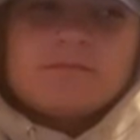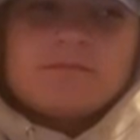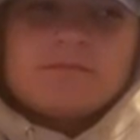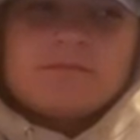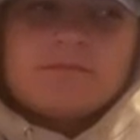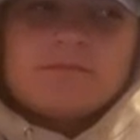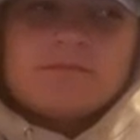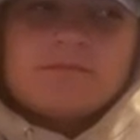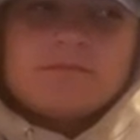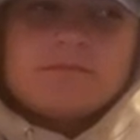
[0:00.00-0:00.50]

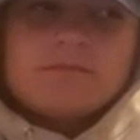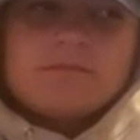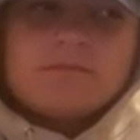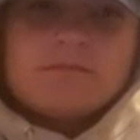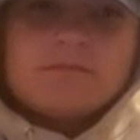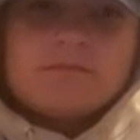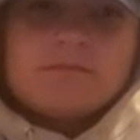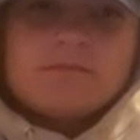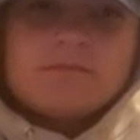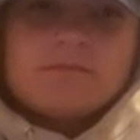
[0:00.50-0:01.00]

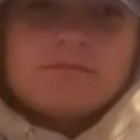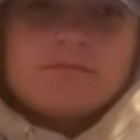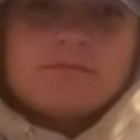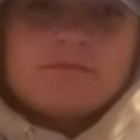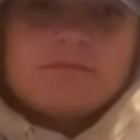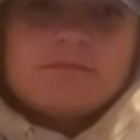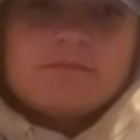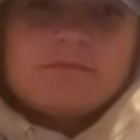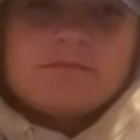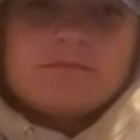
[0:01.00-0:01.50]

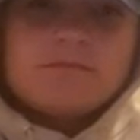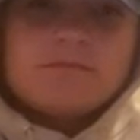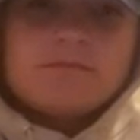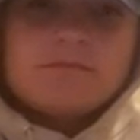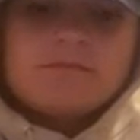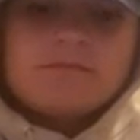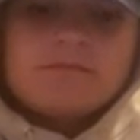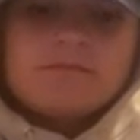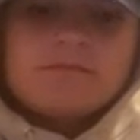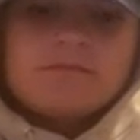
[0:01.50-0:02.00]

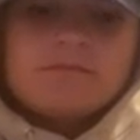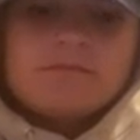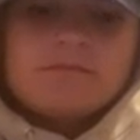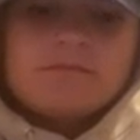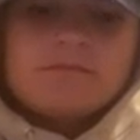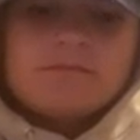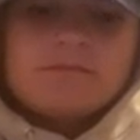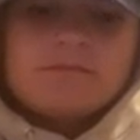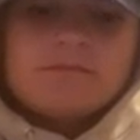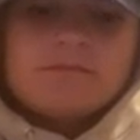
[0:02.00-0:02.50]

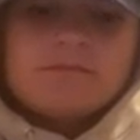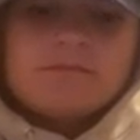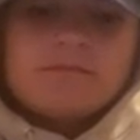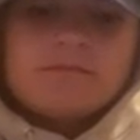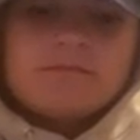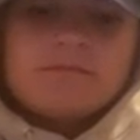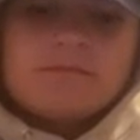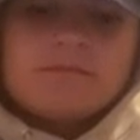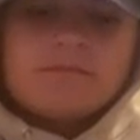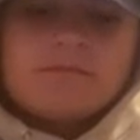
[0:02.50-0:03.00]

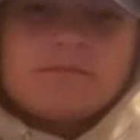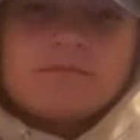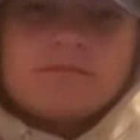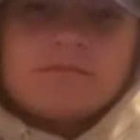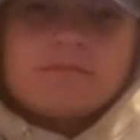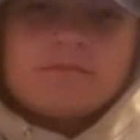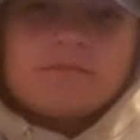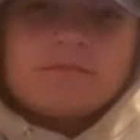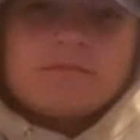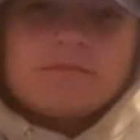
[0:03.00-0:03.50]

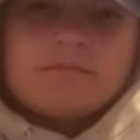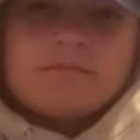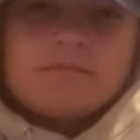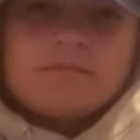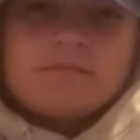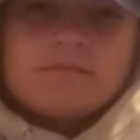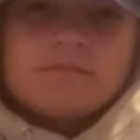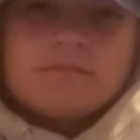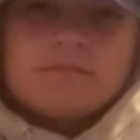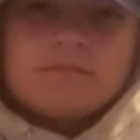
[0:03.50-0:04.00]

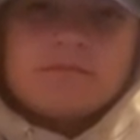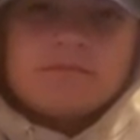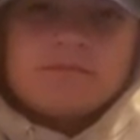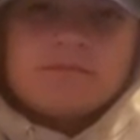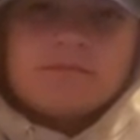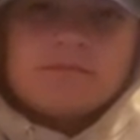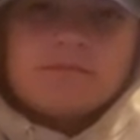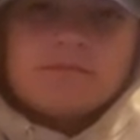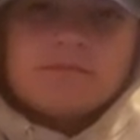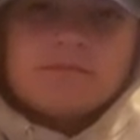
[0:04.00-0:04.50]

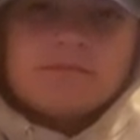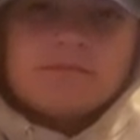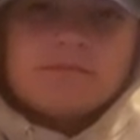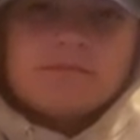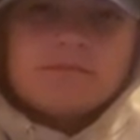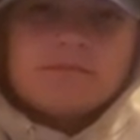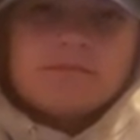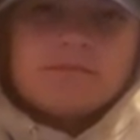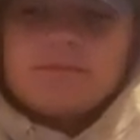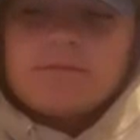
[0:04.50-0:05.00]

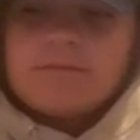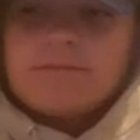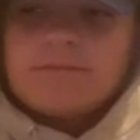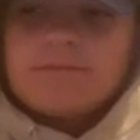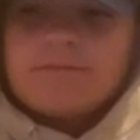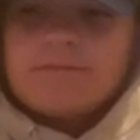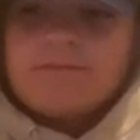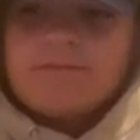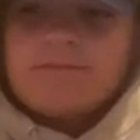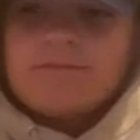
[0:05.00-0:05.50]

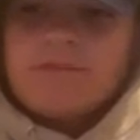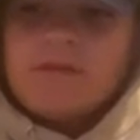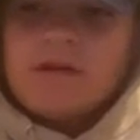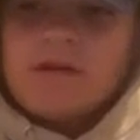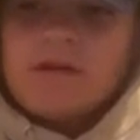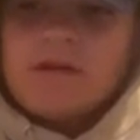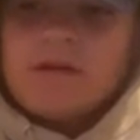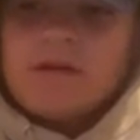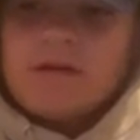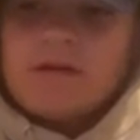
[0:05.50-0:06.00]

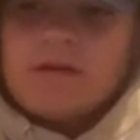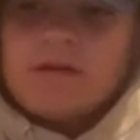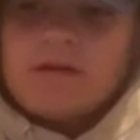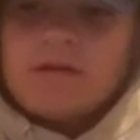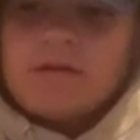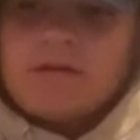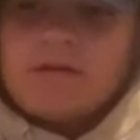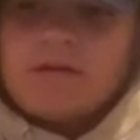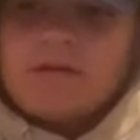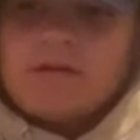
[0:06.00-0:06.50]

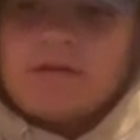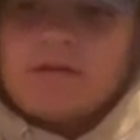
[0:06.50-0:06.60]
[no speech]